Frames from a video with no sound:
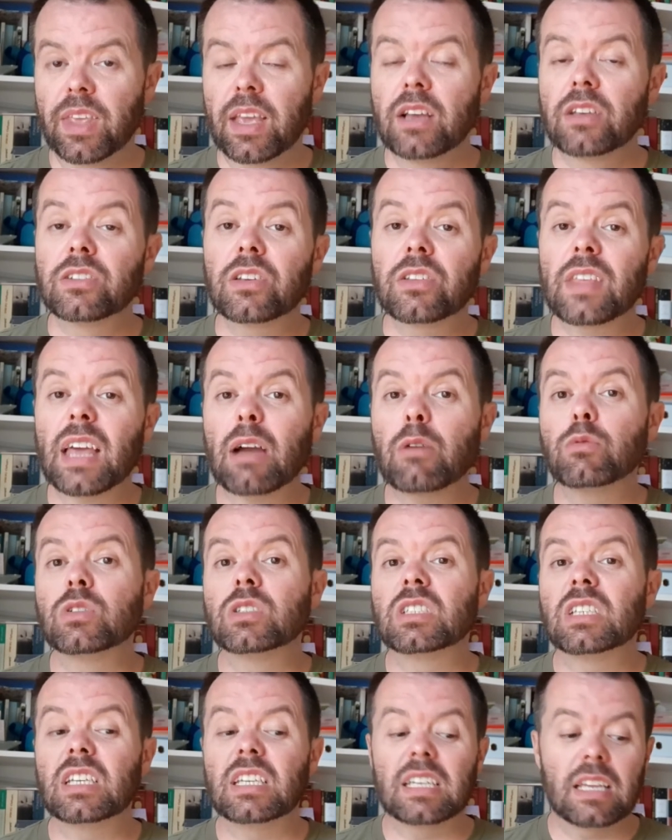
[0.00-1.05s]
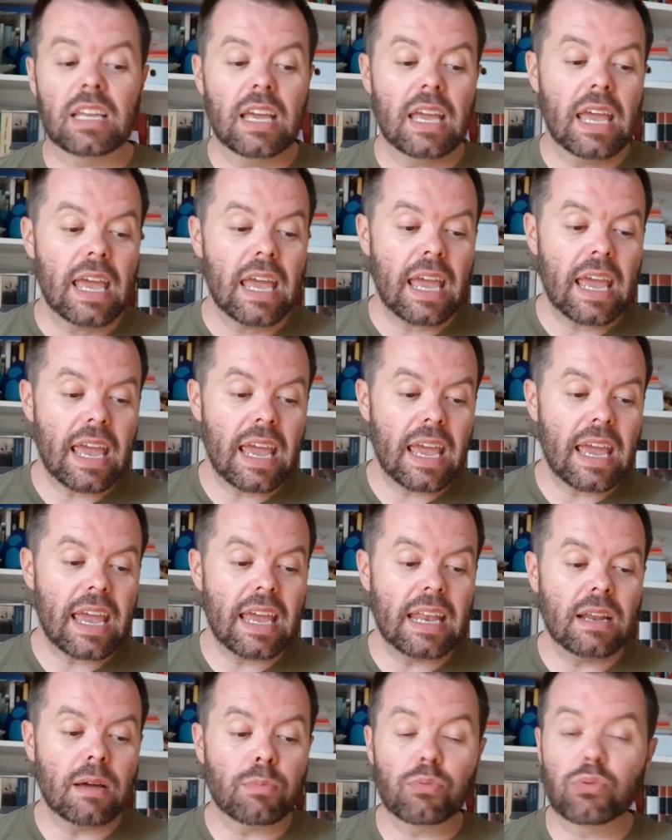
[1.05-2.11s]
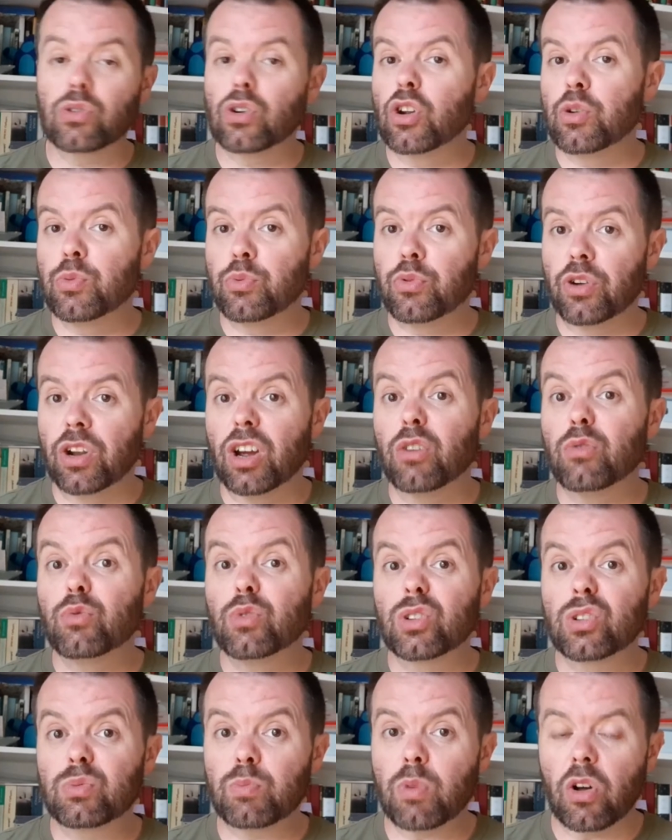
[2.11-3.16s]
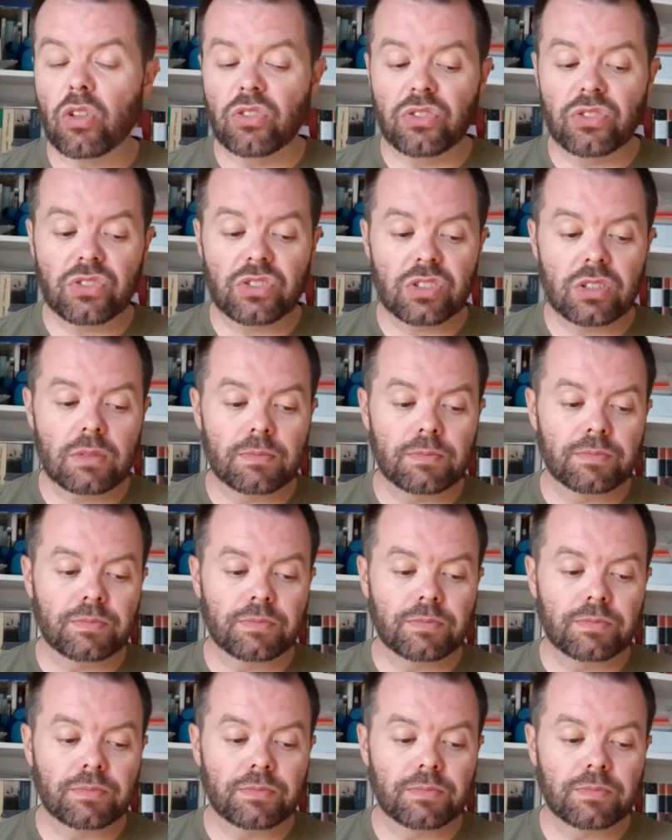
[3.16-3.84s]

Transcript: So that was an inappropriate response.